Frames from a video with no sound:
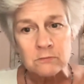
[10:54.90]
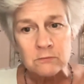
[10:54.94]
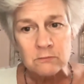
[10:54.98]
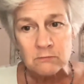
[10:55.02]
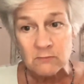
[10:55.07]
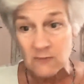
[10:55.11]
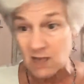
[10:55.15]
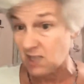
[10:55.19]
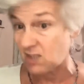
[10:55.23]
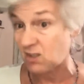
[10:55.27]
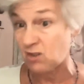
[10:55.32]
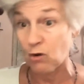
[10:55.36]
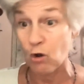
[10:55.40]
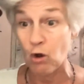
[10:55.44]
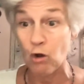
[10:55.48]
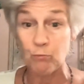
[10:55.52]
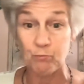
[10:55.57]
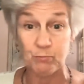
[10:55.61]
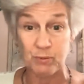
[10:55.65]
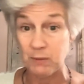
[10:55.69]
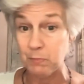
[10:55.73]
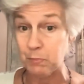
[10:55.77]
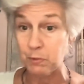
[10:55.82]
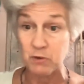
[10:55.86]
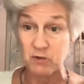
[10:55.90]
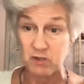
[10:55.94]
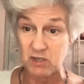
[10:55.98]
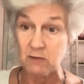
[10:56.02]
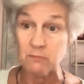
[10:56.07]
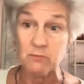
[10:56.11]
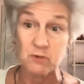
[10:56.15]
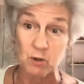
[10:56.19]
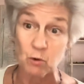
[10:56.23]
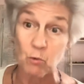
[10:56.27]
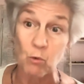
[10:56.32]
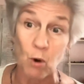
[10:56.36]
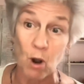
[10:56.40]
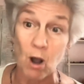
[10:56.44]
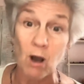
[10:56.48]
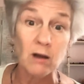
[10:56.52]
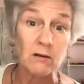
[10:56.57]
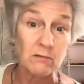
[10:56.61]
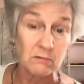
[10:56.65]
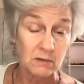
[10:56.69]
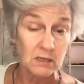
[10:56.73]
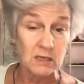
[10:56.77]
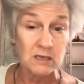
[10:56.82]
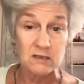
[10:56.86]
That's all people seem to
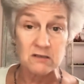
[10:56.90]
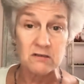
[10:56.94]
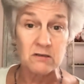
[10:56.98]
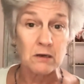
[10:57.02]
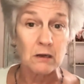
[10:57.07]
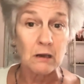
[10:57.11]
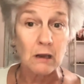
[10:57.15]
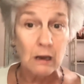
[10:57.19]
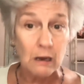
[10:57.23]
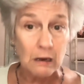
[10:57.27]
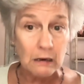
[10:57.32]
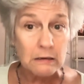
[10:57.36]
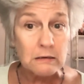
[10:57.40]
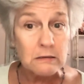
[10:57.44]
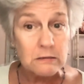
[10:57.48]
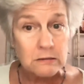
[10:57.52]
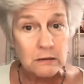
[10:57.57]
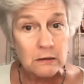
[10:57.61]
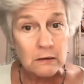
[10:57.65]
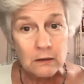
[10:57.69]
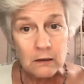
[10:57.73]
want these days."